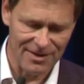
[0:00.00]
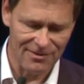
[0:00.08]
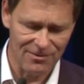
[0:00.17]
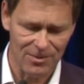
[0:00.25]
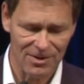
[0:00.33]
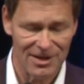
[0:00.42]

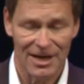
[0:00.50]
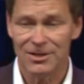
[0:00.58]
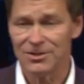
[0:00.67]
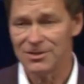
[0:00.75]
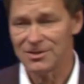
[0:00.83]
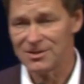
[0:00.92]
sense were the
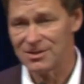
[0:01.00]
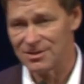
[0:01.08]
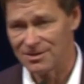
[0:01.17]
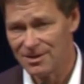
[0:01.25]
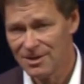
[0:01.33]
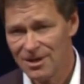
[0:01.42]
engines.
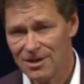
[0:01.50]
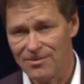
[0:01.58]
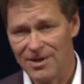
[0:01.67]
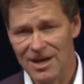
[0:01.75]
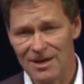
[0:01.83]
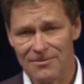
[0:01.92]
Uh,
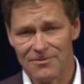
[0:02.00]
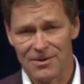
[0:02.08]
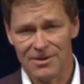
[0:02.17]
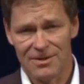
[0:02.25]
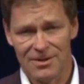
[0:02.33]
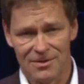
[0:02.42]
we have
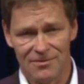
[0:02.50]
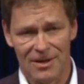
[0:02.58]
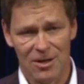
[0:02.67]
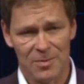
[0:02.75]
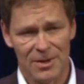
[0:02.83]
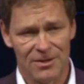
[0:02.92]
a
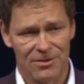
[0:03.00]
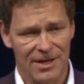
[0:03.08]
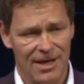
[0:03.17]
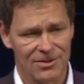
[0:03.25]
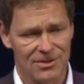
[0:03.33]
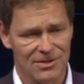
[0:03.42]
development on
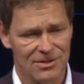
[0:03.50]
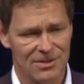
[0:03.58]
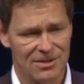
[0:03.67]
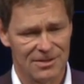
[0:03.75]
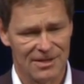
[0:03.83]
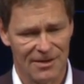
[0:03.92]
engines
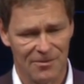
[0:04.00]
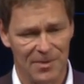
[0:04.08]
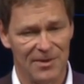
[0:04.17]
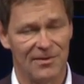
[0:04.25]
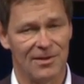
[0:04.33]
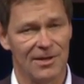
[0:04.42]
uh, that's
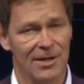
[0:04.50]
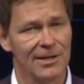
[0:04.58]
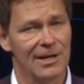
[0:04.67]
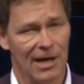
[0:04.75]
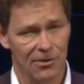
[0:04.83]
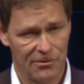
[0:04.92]
basically
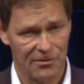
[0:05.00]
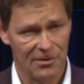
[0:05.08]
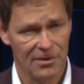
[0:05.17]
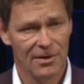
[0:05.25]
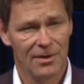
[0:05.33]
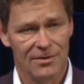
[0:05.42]
in-house.
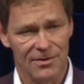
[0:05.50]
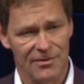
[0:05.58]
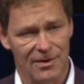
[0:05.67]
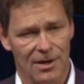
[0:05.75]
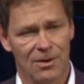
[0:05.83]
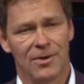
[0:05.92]

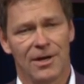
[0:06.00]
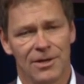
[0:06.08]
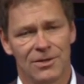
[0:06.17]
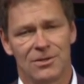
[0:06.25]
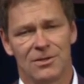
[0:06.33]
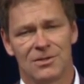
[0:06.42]
These are our
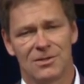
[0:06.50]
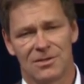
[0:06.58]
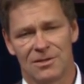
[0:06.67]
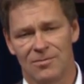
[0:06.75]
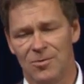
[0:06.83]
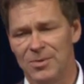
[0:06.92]
engines.
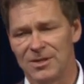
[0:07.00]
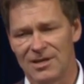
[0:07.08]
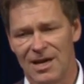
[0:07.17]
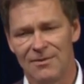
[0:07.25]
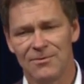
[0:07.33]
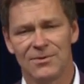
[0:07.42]
Uh, we build
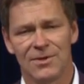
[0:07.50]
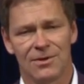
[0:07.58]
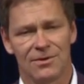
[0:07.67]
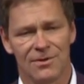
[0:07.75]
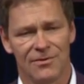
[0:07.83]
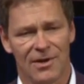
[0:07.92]

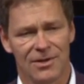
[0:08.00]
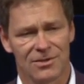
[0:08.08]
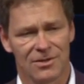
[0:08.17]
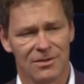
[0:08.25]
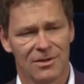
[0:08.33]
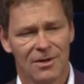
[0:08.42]
everything on this
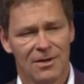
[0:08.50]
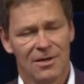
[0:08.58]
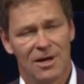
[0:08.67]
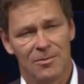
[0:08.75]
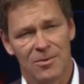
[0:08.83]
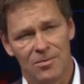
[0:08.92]
engine.
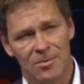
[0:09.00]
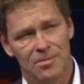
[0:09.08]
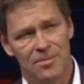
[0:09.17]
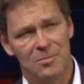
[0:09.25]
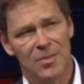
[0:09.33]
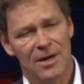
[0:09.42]
I mean, we,
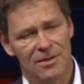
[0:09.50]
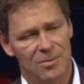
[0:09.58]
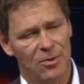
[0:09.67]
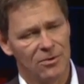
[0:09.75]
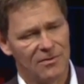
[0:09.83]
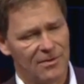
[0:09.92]
we buy the
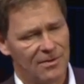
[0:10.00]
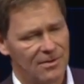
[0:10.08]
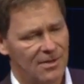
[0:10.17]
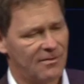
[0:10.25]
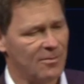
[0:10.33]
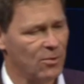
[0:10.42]
bolts
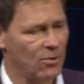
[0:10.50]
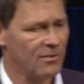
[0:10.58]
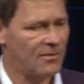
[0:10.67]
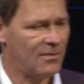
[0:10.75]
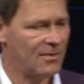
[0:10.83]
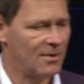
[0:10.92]
and nuts and
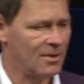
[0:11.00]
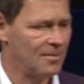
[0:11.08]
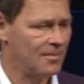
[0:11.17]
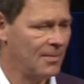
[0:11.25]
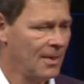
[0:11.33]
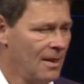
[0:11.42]
bolts,
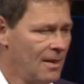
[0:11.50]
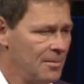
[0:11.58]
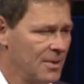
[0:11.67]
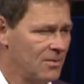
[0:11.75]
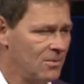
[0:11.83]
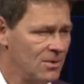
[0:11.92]
um,
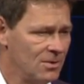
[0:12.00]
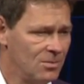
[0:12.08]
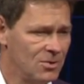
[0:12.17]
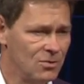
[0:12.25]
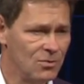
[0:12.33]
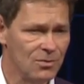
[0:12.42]
but we,
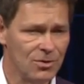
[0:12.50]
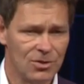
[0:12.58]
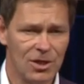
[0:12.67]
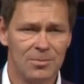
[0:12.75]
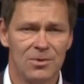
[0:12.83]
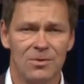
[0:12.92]
we do the
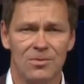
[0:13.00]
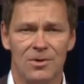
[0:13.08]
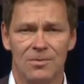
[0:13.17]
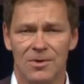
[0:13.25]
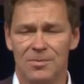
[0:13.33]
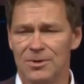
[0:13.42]
chamber,
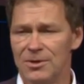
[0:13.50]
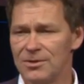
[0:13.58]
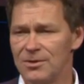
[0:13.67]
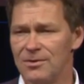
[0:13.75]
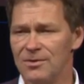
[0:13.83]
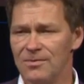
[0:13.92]
we, we
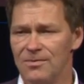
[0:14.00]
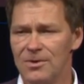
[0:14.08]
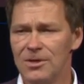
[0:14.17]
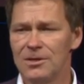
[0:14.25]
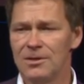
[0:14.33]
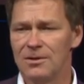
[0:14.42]
build the, the
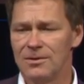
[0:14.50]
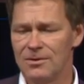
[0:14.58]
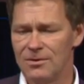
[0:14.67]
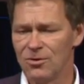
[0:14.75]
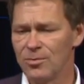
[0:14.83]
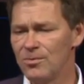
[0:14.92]
wheel
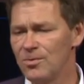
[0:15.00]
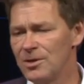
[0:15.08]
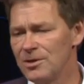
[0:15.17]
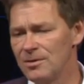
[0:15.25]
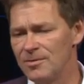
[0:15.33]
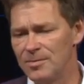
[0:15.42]
and the turbine
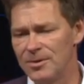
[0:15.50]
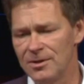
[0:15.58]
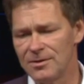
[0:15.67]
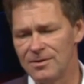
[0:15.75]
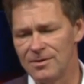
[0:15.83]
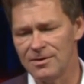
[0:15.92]
wheel, we
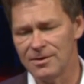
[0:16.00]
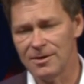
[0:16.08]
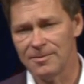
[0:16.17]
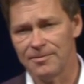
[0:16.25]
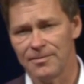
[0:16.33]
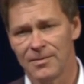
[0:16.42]
build the
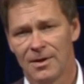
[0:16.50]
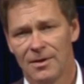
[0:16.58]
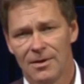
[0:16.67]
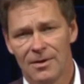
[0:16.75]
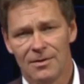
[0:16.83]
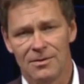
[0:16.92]
um,
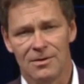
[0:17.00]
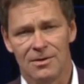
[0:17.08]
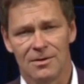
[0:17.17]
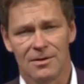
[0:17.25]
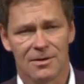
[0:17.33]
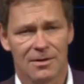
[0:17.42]

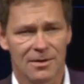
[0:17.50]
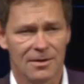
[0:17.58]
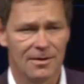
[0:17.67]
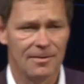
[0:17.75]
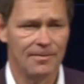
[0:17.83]
the, uh,